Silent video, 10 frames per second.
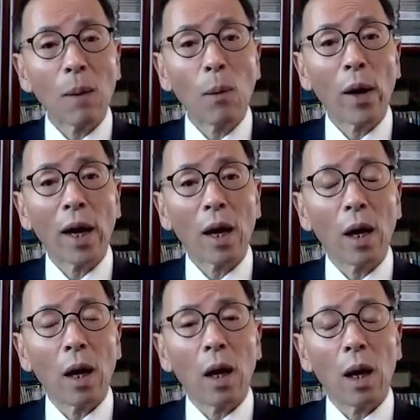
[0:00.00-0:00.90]

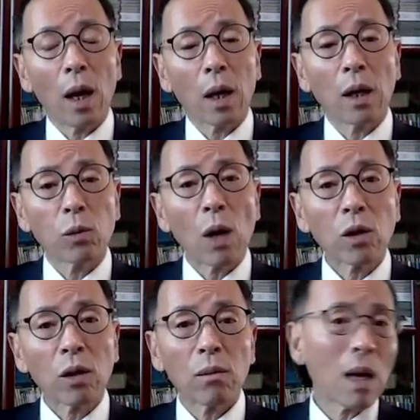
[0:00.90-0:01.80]
subway
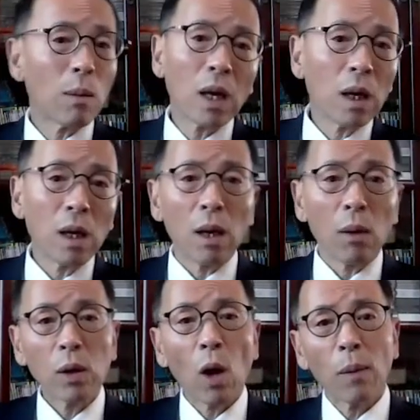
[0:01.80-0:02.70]
construction, maybe
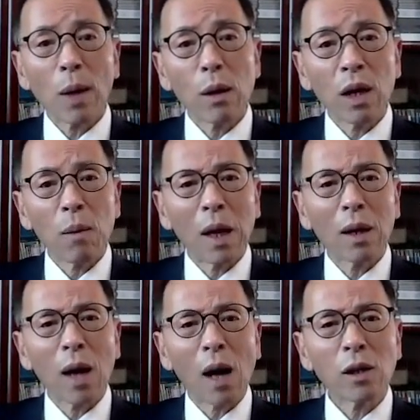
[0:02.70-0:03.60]
we're talking about $30
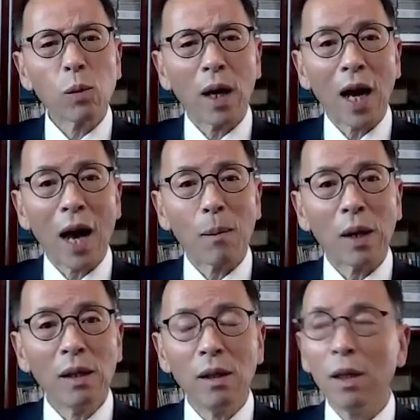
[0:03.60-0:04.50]
million per
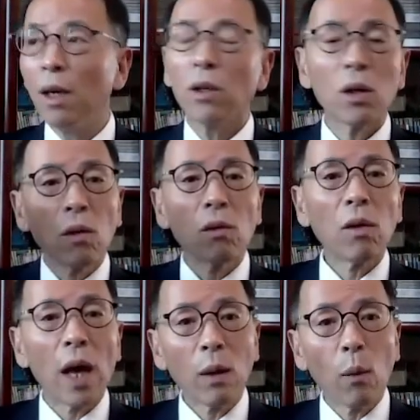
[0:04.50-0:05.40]
kilometer. You go
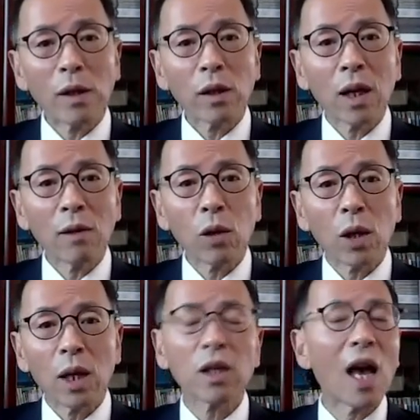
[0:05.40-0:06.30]
to any Western
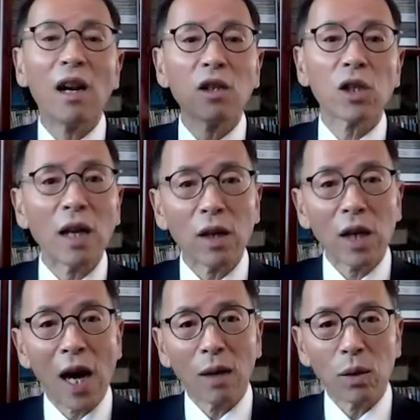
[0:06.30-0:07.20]
country, it's at least 10
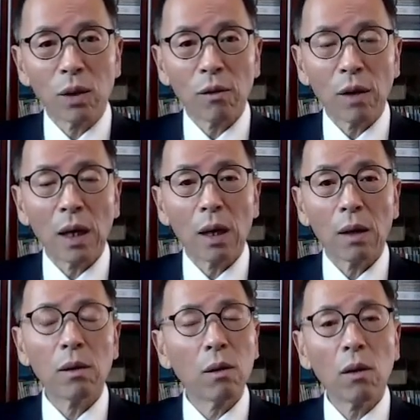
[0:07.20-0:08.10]
times, right?
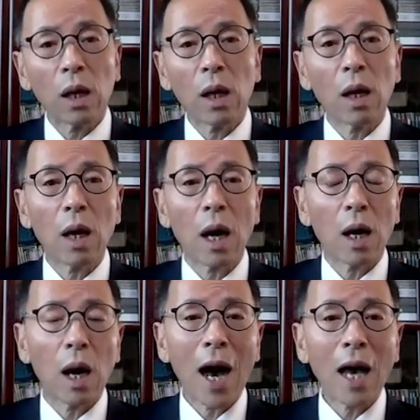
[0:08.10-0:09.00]
And you look at
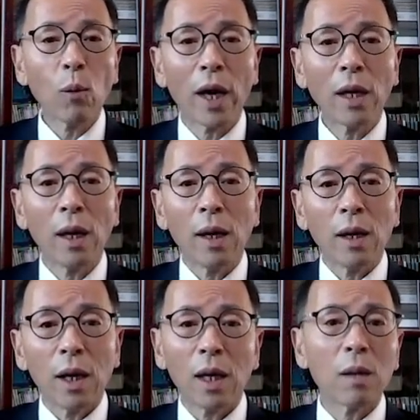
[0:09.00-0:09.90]
a highway,
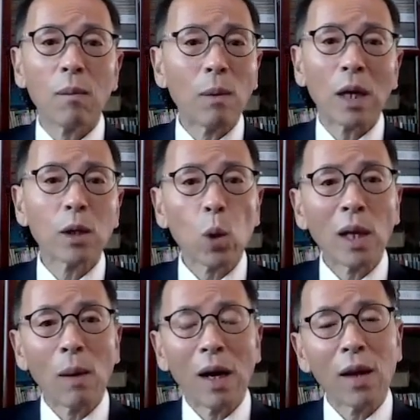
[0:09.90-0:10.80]
maybe it's $20
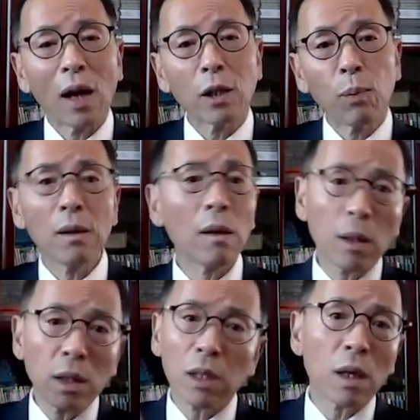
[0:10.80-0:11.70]
million per
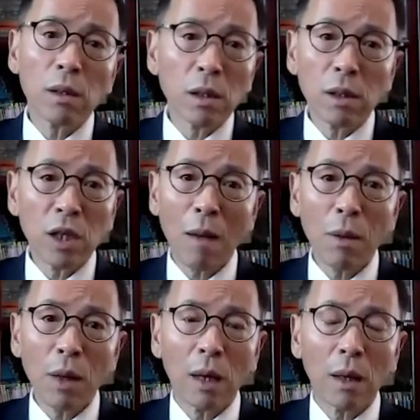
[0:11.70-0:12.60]
kilometer. You know, it's
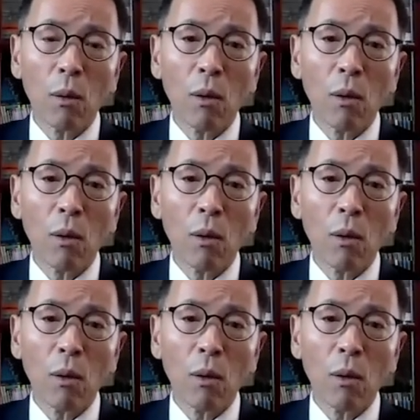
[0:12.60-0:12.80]
the same